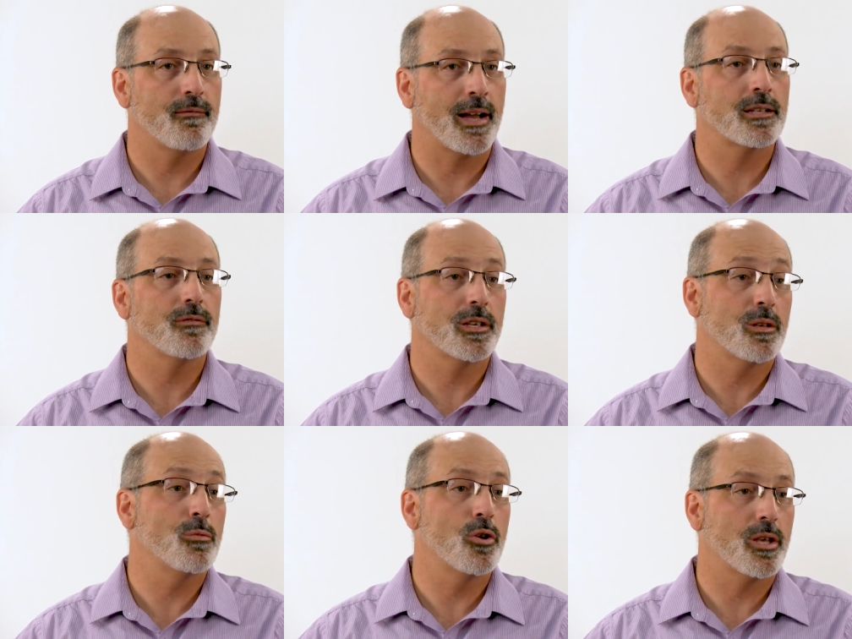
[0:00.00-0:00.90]
effectively
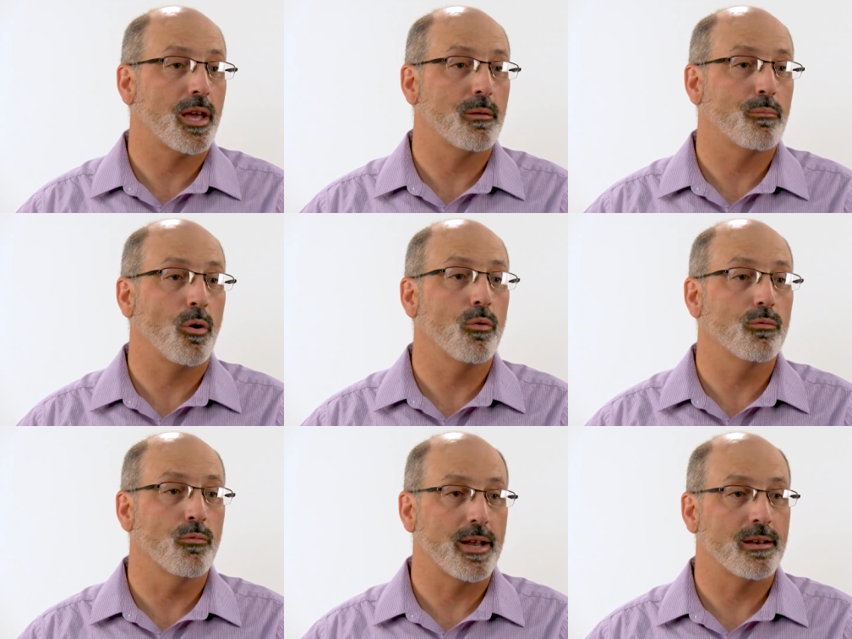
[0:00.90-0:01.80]
communicate,
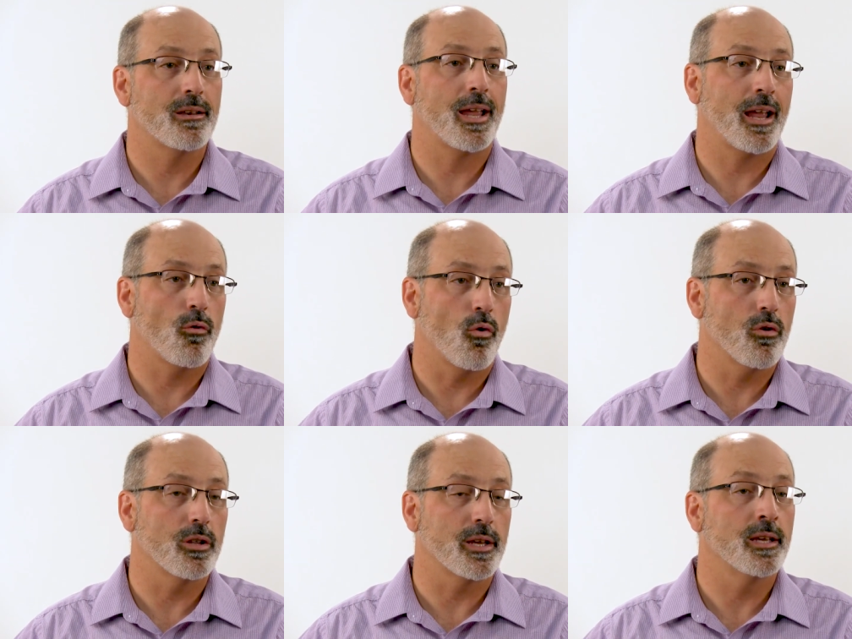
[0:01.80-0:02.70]
both written and
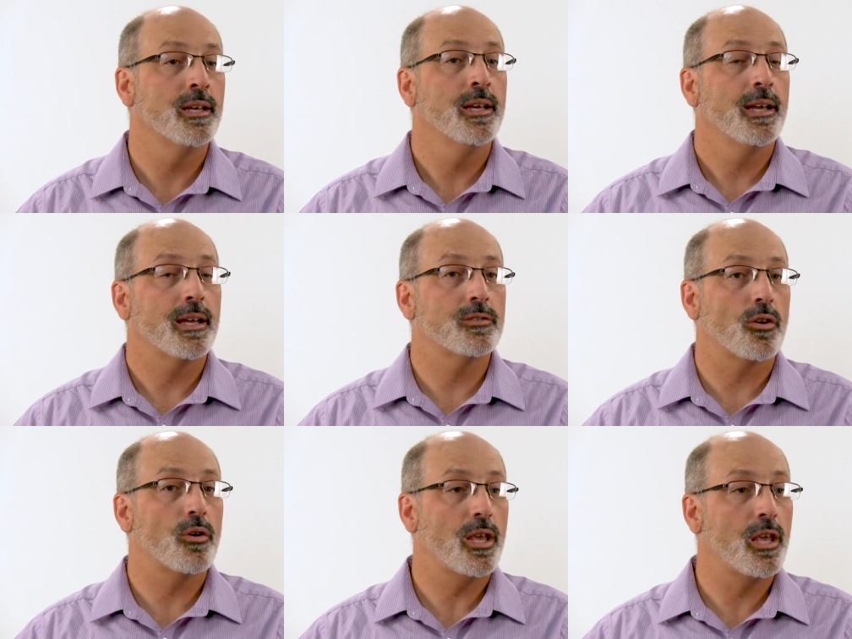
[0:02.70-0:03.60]
orally. And
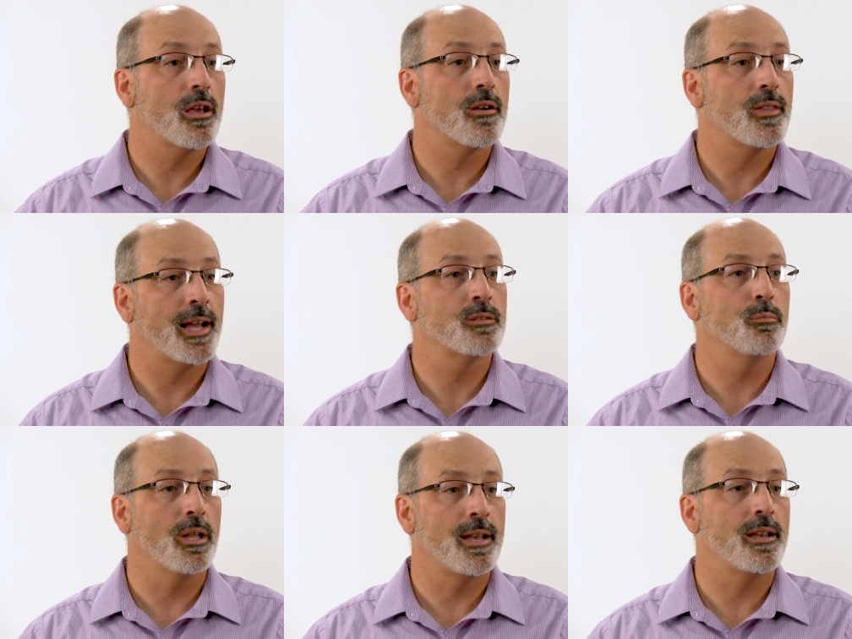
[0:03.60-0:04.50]
so here, that's
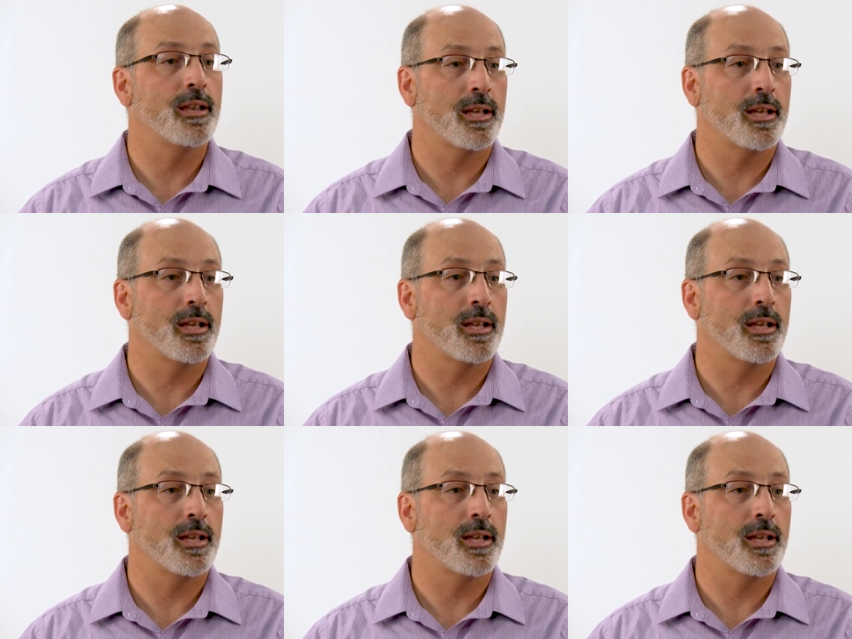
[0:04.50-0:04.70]
blended